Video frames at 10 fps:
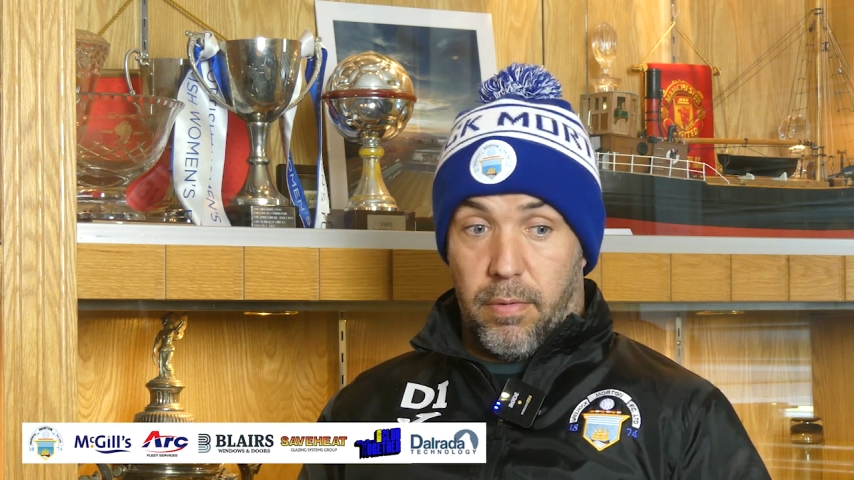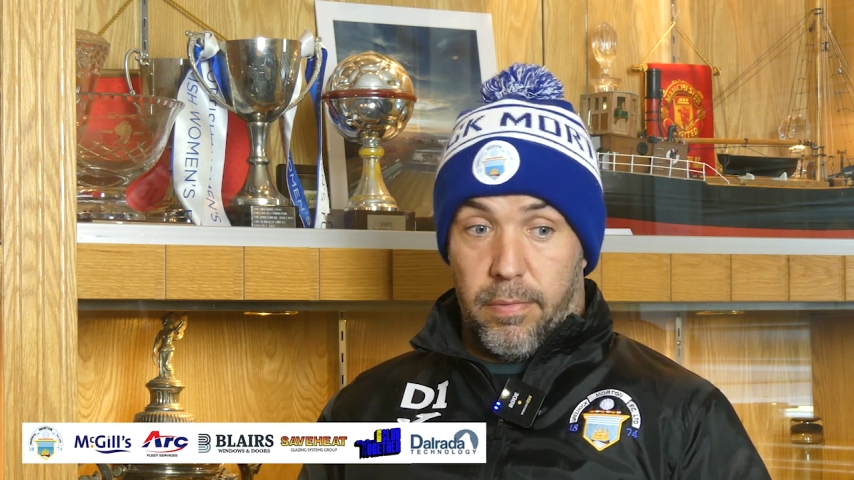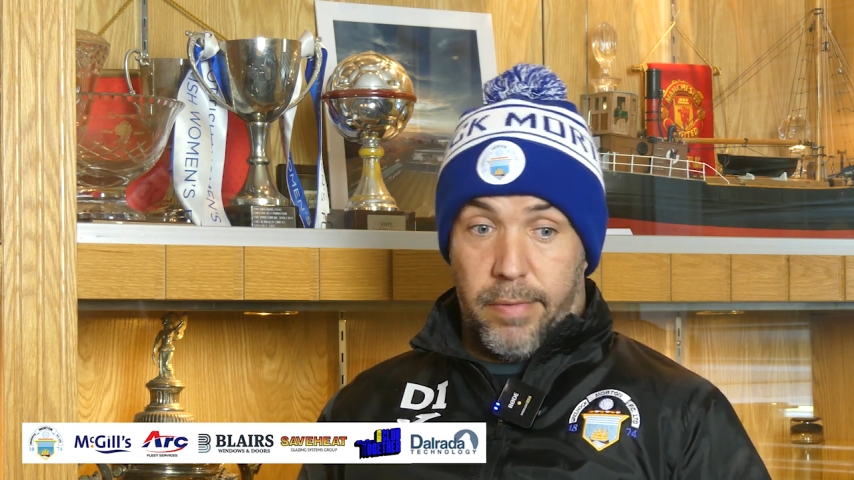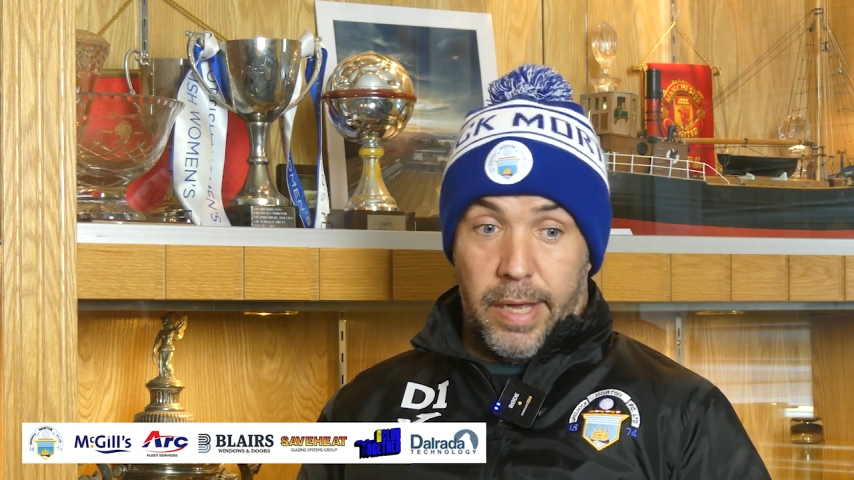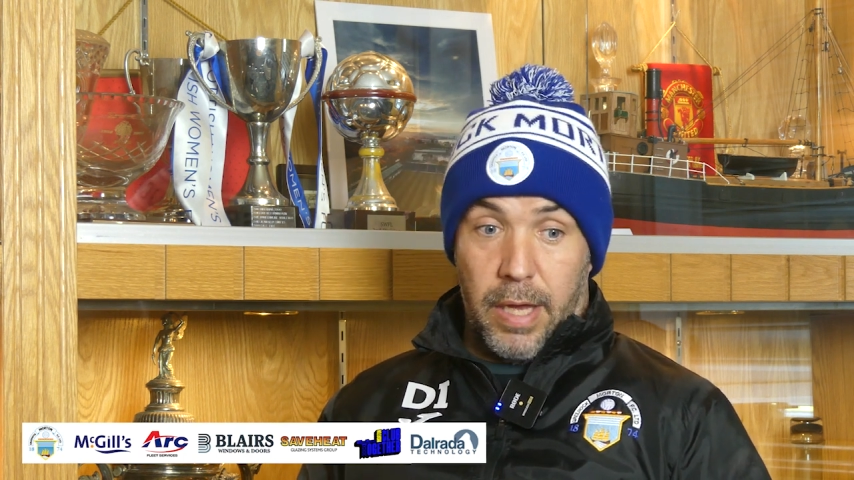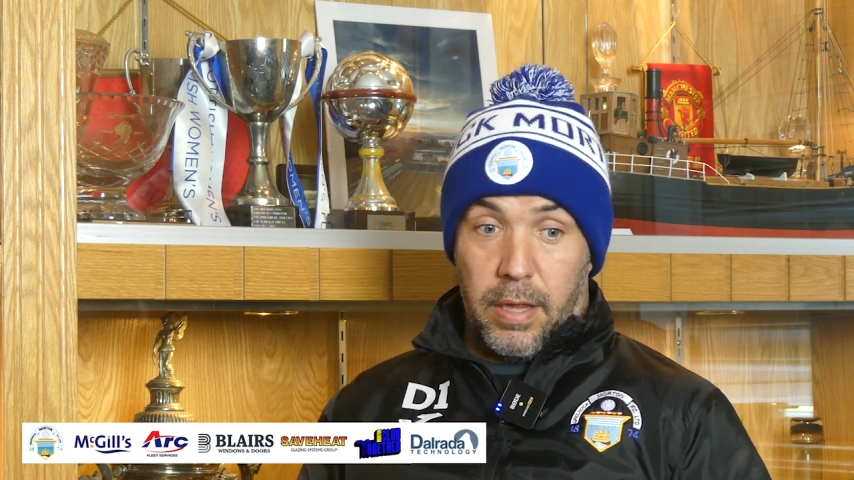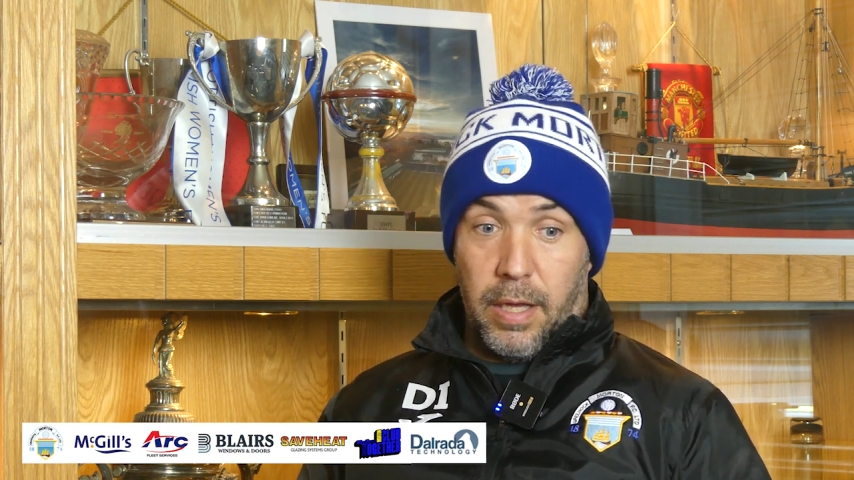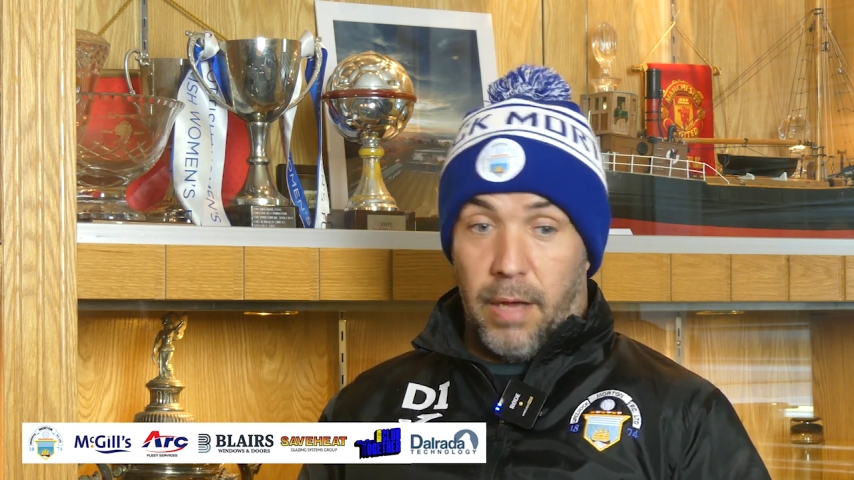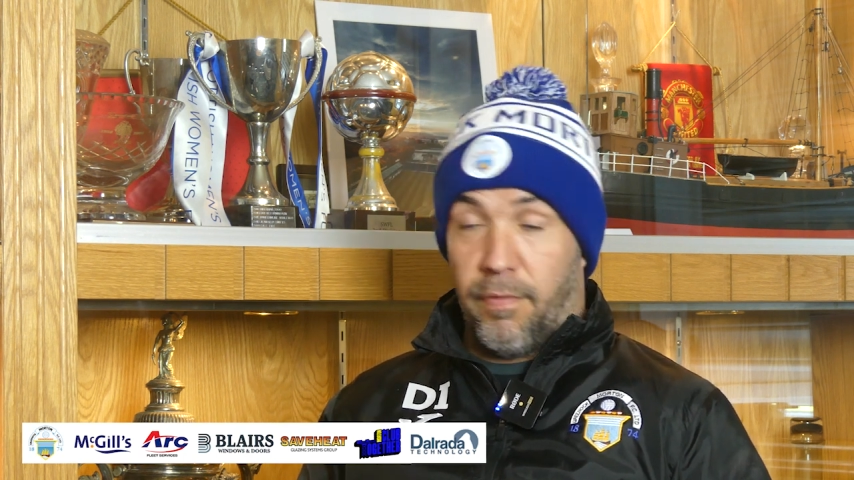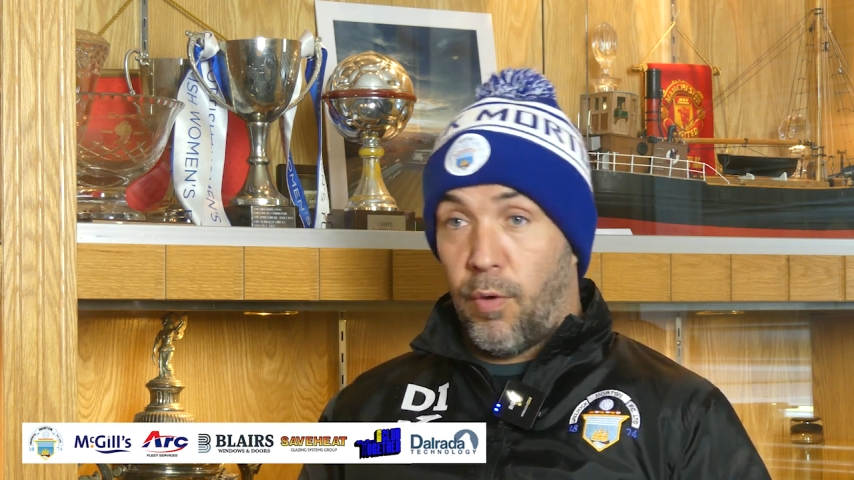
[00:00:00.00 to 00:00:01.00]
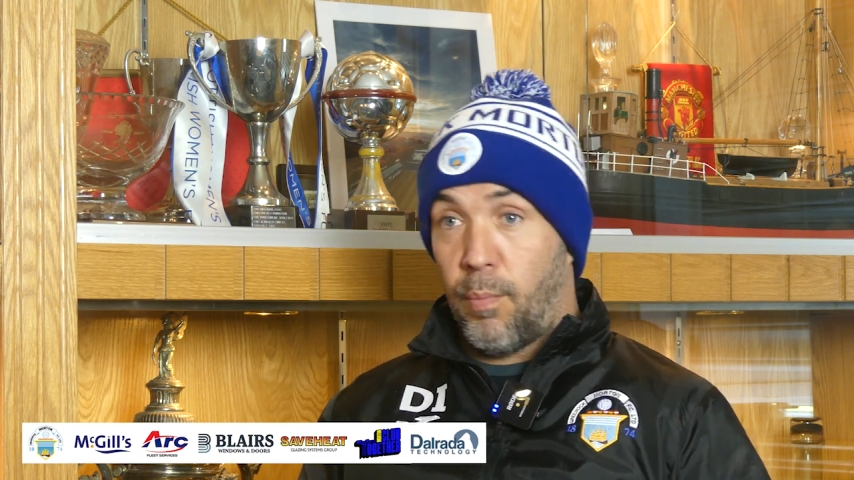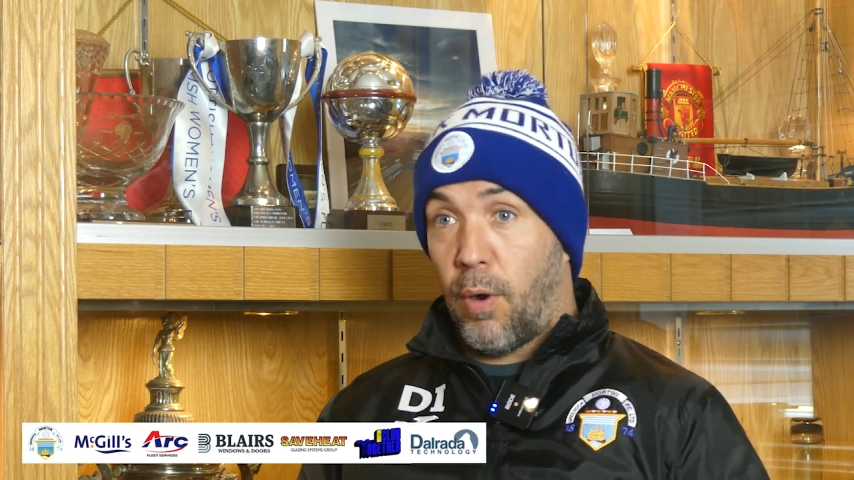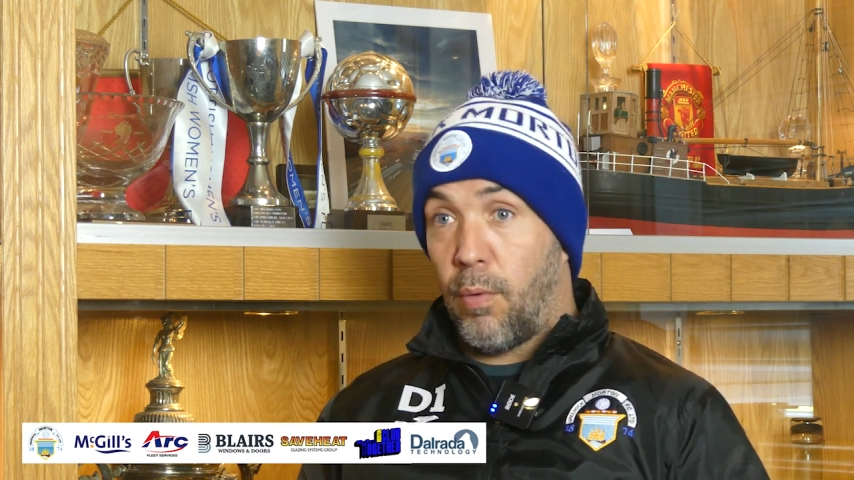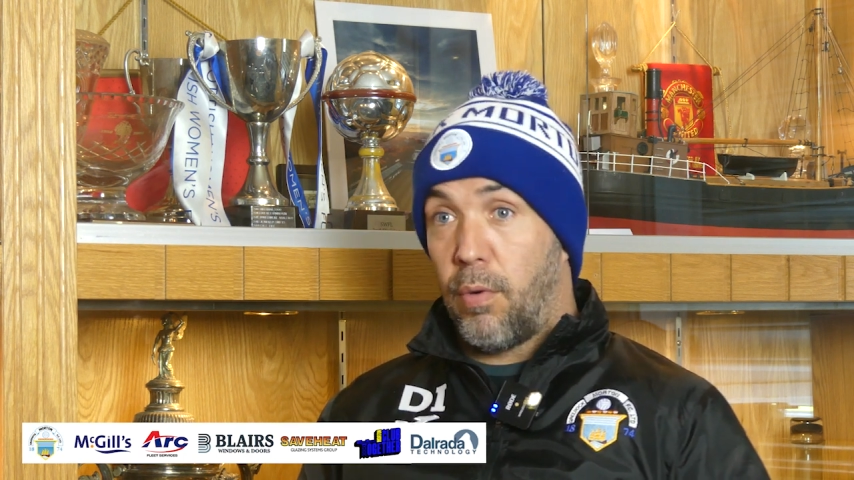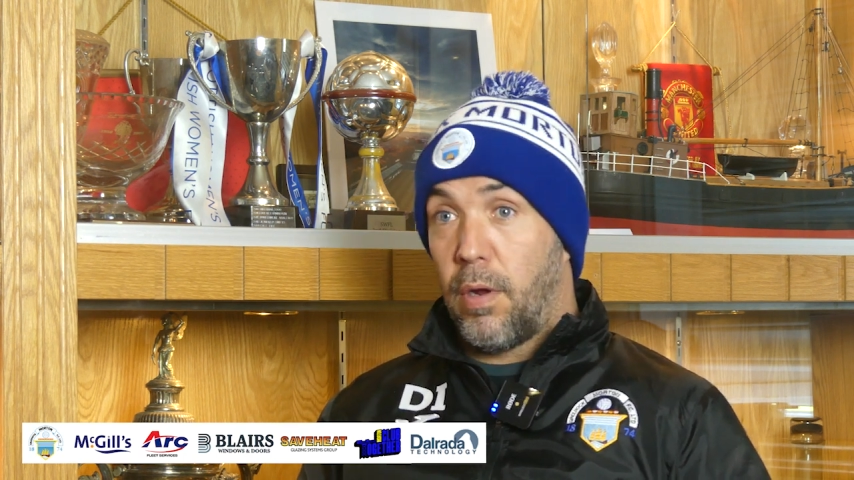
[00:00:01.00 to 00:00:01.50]
like I say, in
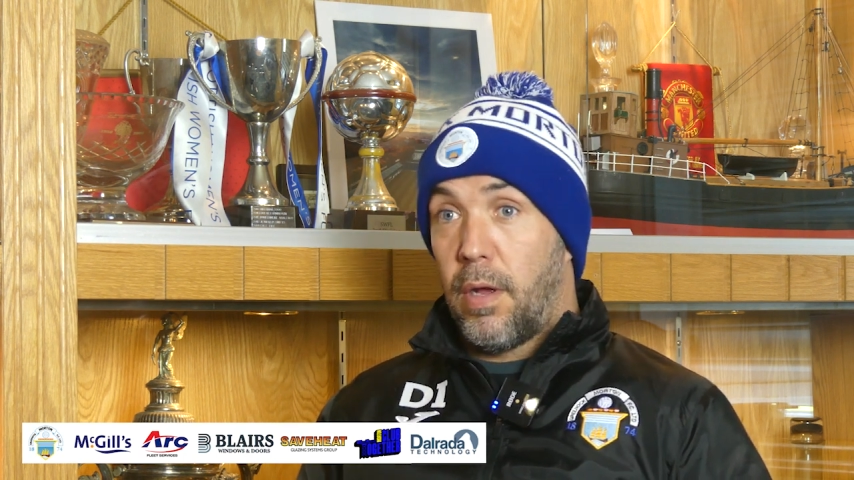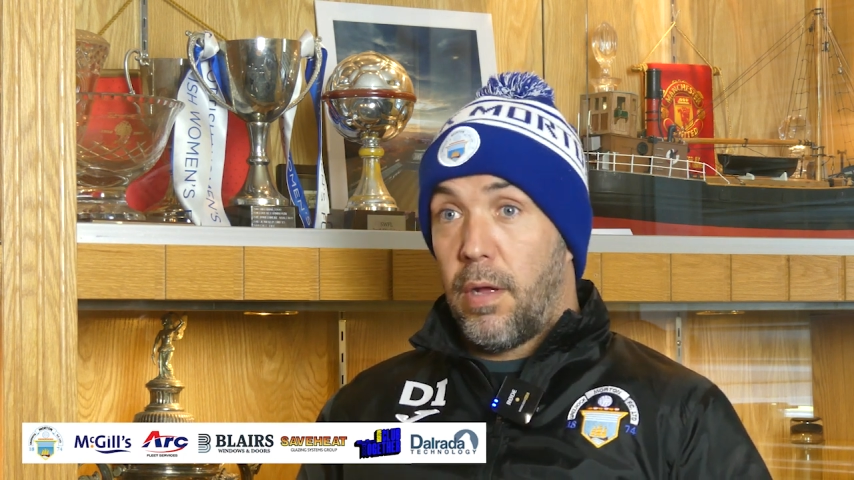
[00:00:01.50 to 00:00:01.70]
football,